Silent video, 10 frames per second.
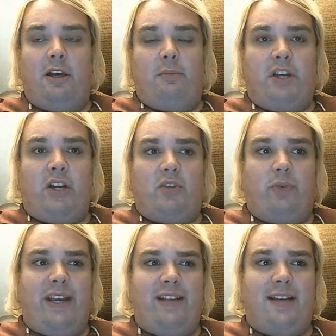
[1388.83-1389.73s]
because
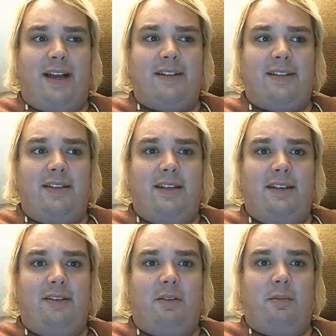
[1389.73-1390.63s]
Reigen's honestly
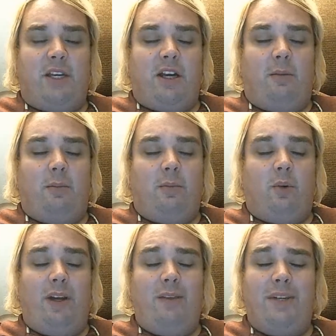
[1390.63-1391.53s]
become
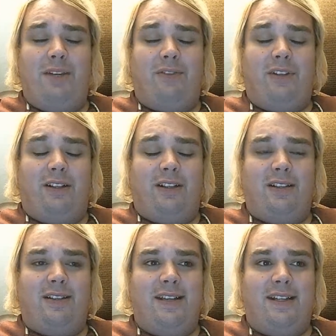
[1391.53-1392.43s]
quite a bit of a
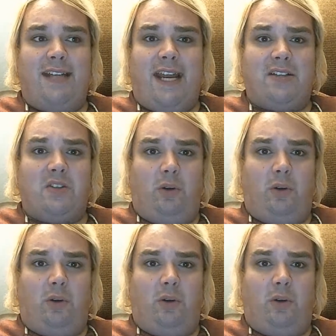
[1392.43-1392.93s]
conceited asshole.